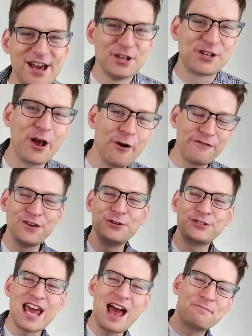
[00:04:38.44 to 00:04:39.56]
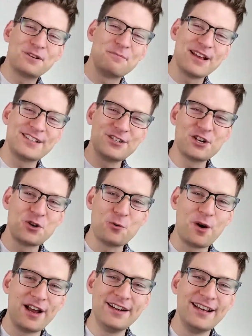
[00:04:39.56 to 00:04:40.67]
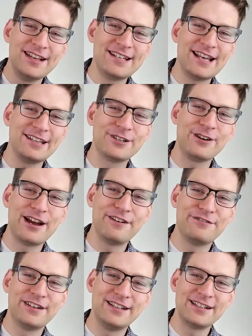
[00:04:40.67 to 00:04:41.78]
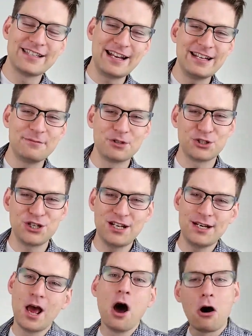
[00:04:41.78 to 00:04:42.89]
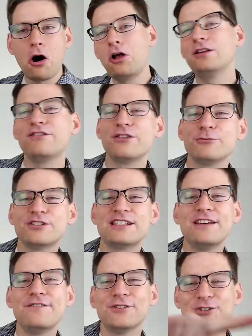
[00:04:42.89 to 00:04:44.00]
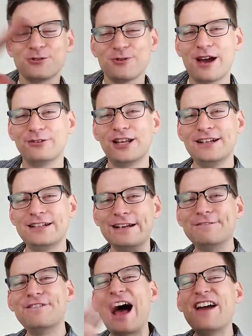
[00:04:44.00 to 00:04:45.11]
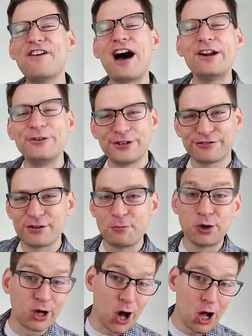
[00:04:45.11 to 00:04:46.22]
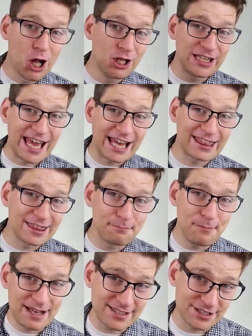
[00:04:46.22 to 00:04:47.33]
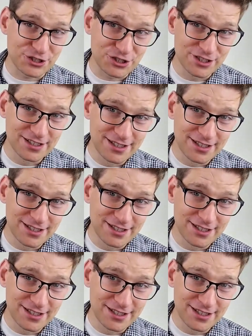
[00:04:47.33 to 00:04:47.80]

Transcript: So if you tapped a message into one telegraph sending machine, all of the receivers around London, 500 of them, would all get the message.